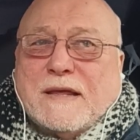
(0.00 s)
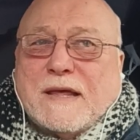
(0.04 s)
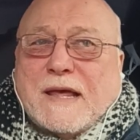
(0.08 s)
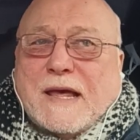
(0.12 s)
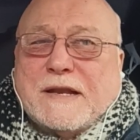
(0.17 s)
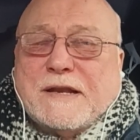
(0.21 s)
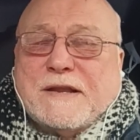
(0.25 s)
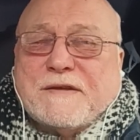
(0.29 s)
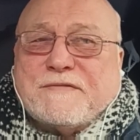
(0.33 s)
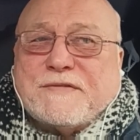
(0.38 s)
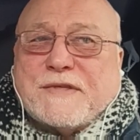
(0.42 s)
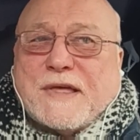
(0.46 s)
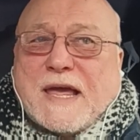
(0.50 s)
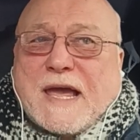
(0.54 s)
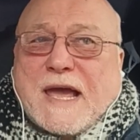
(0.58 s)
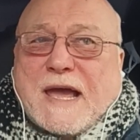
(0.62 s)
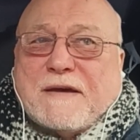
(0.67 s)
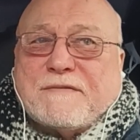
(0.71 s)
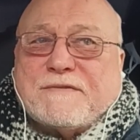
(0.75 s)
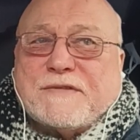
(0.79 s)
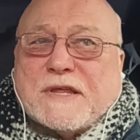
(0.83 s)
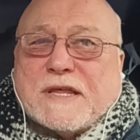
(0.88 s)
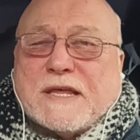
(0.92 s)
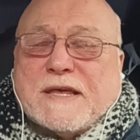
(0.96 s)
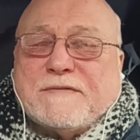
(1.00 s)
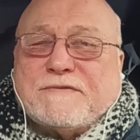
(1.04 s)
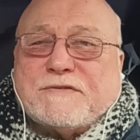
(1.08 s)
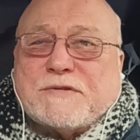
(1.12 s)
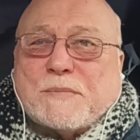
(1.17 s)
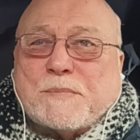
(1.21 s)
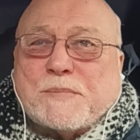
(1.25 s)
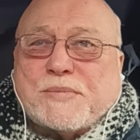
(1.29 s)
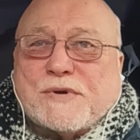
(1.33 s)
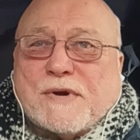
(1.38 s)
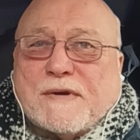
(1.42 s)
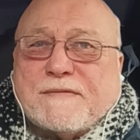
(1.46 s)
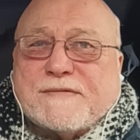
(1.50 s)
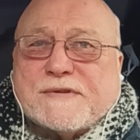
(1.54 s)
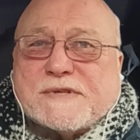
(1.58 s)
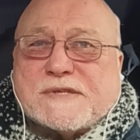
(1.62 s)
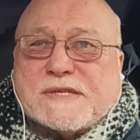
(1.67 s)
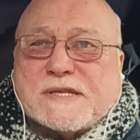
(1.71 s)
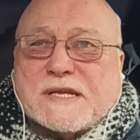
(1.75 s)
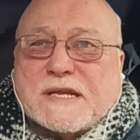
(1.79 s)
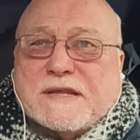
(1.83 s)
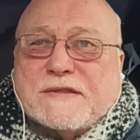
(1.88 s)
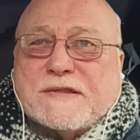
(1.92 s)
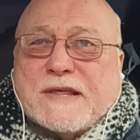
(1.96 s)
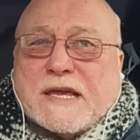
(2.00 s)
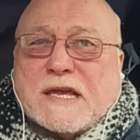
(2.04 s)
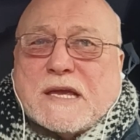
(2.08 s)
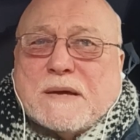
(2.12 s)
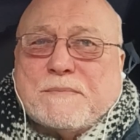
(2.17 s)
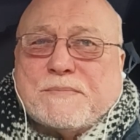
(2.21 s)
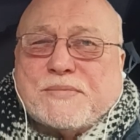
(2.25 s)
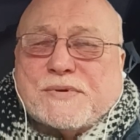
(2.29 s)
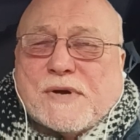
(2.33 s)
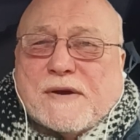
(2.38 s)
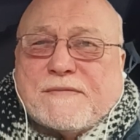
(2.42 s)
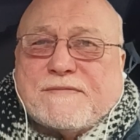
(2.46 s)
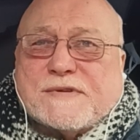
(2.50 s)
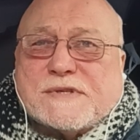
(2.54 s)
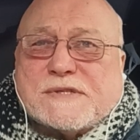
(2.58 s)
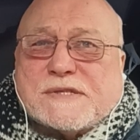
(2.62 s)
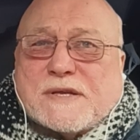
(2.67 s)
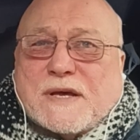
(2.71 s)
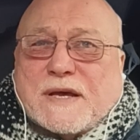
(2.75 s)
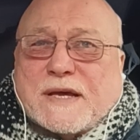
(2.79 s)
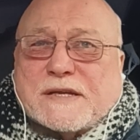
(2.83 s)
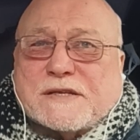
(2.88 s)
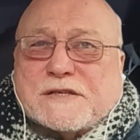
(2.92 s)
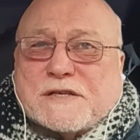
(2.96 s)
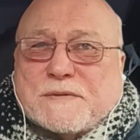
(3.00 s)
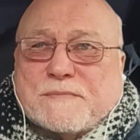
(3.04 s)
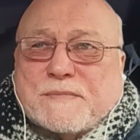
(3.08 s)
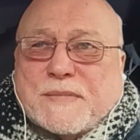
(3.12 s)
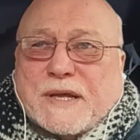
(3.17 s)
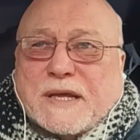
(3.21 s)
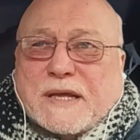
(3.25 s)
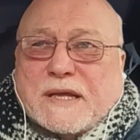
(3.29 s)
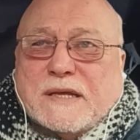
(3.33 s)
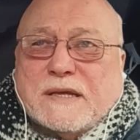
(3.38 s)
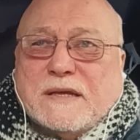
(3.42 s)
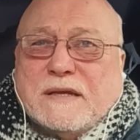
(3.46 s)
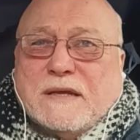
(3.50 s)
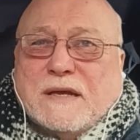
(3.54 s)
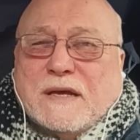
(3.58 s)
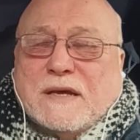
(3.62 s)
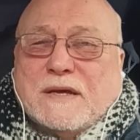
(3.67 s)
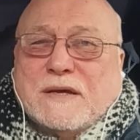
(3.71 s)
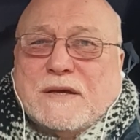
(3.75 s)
And if they have the gift of prophecy, they can prophesy to me